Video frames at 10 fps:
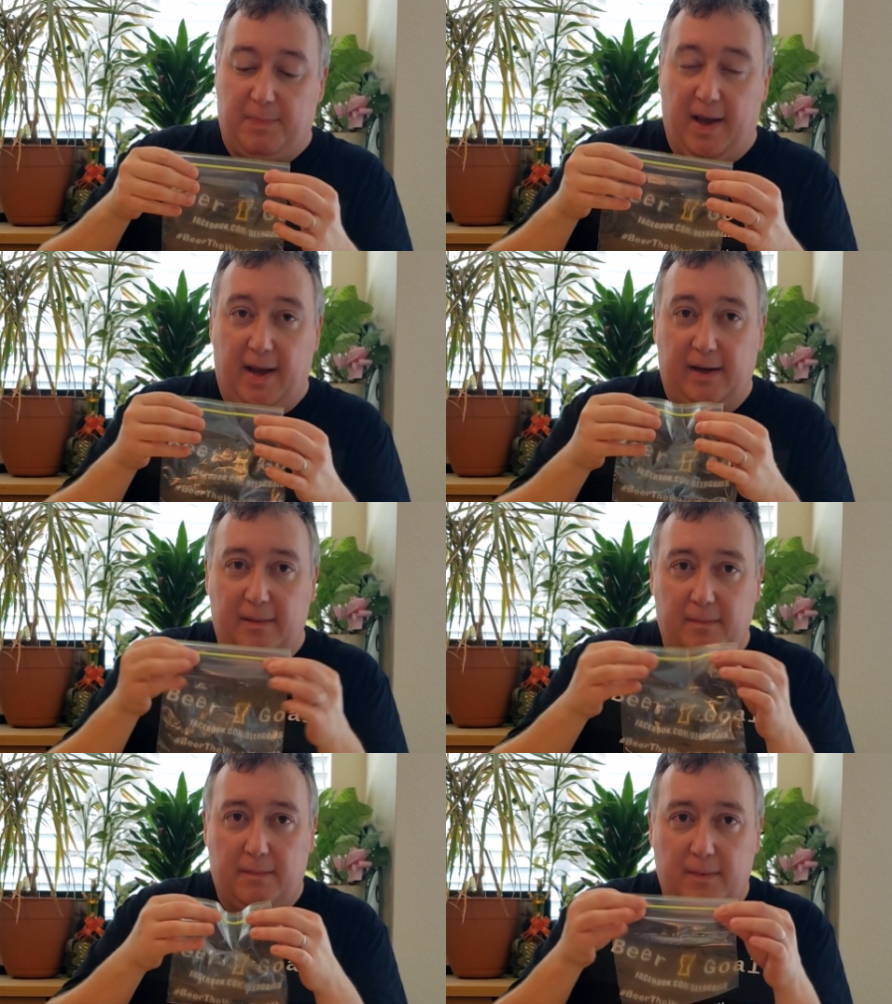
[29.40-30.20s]
bag
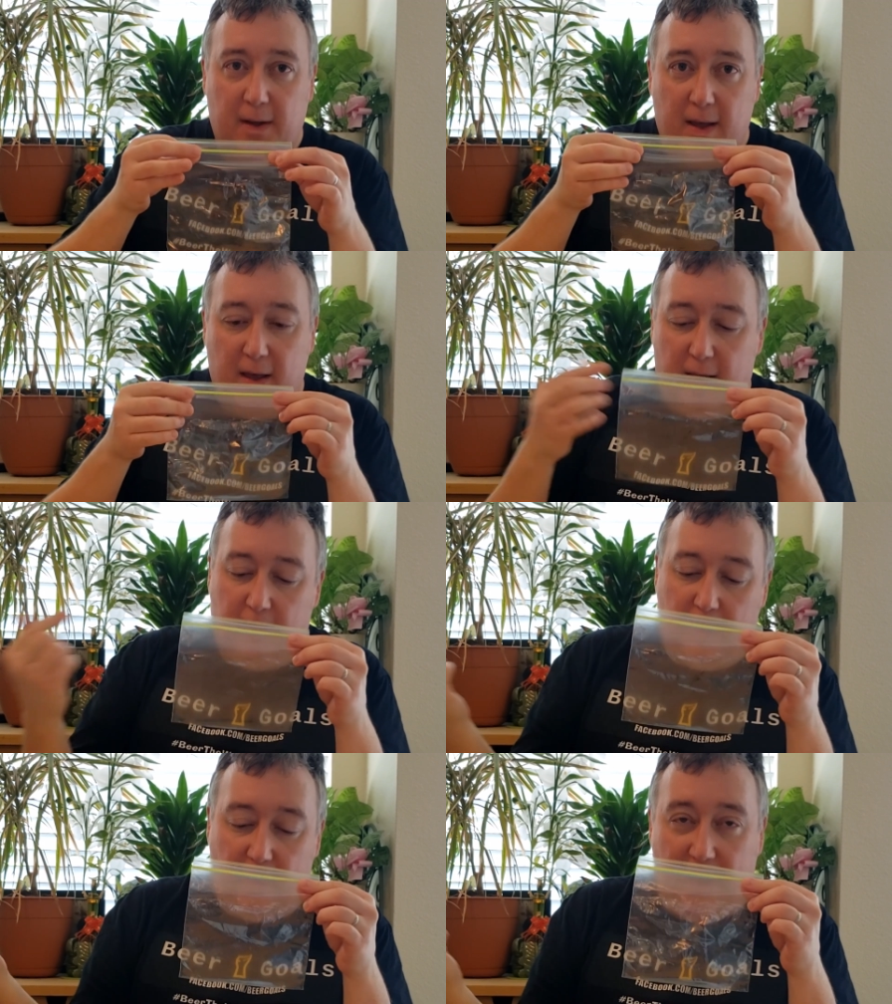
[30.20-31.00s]

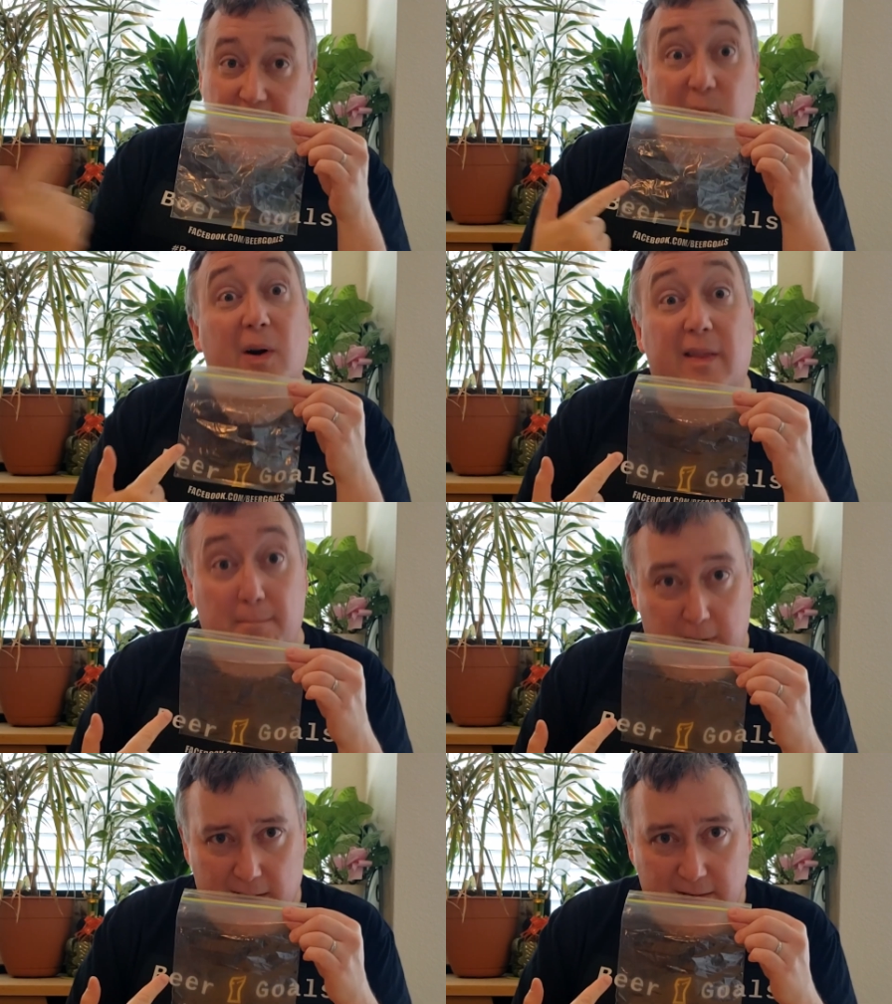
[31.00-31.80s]
that's where the
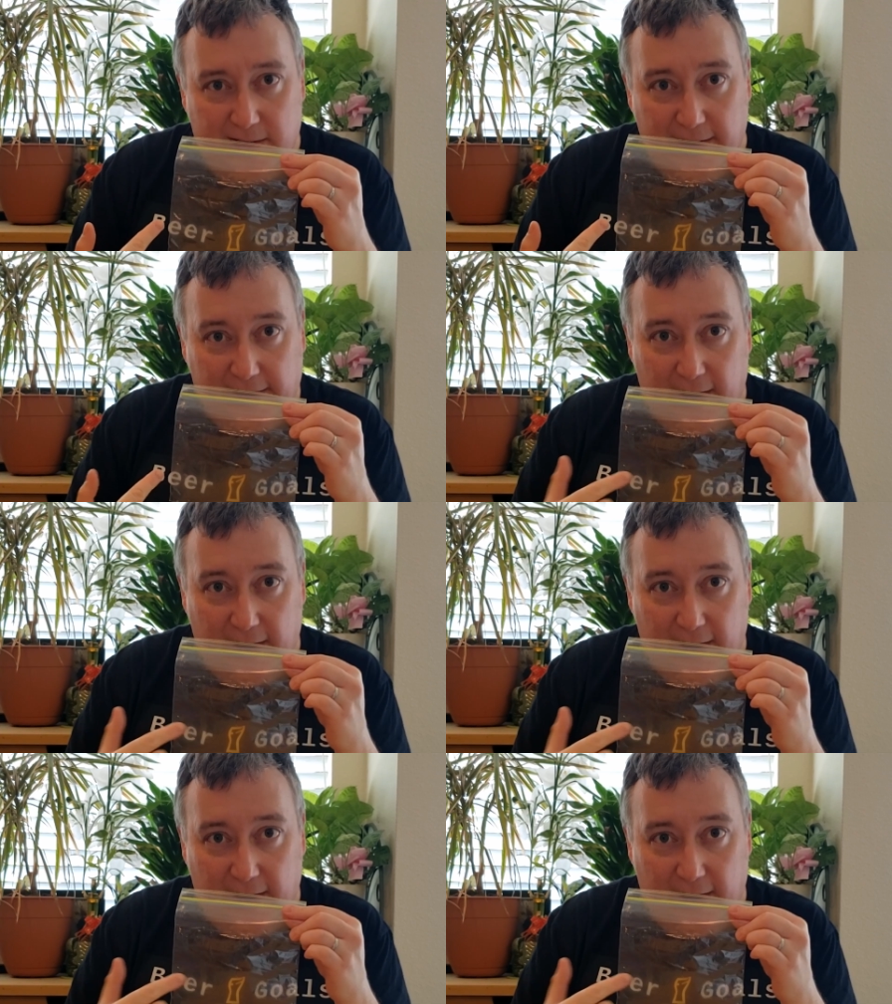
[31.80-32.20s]
beer is gonna